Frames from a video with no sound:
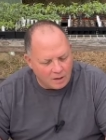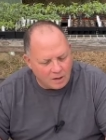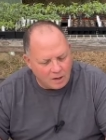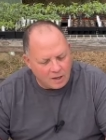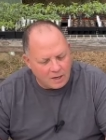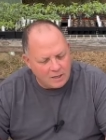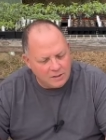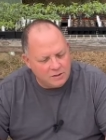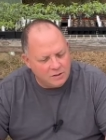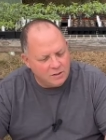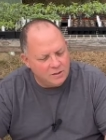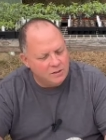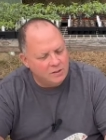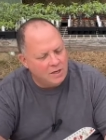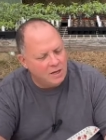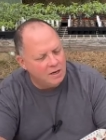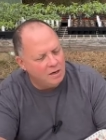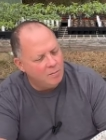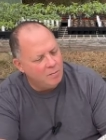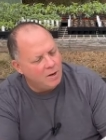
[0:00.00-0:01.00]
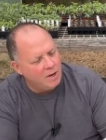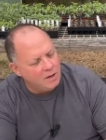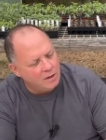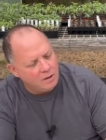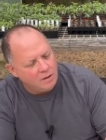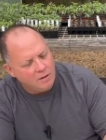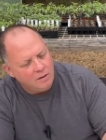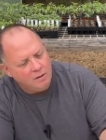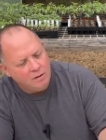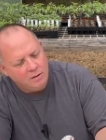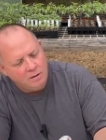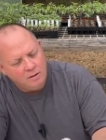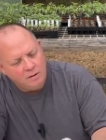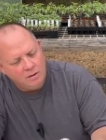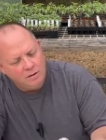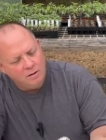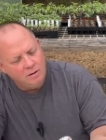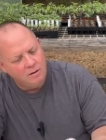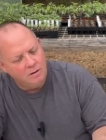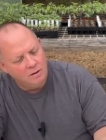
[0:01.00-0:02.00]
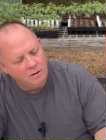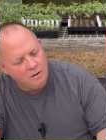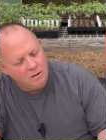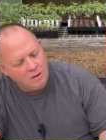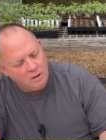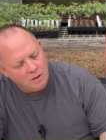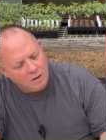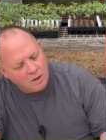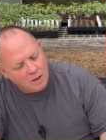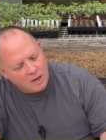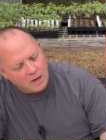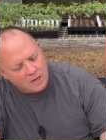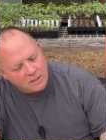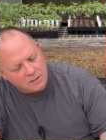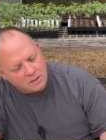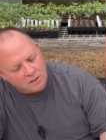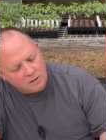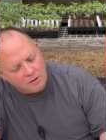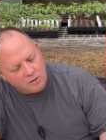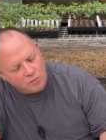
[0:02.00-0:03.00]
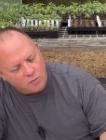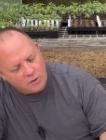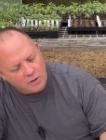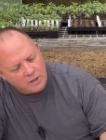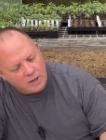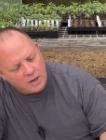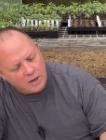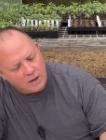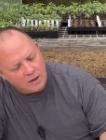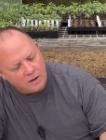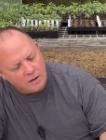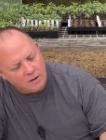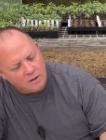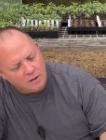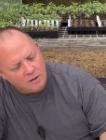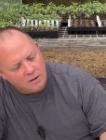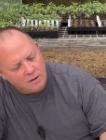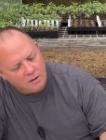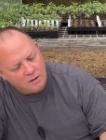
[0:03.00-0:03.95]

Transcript: All right, so this Kennebec has a little one there,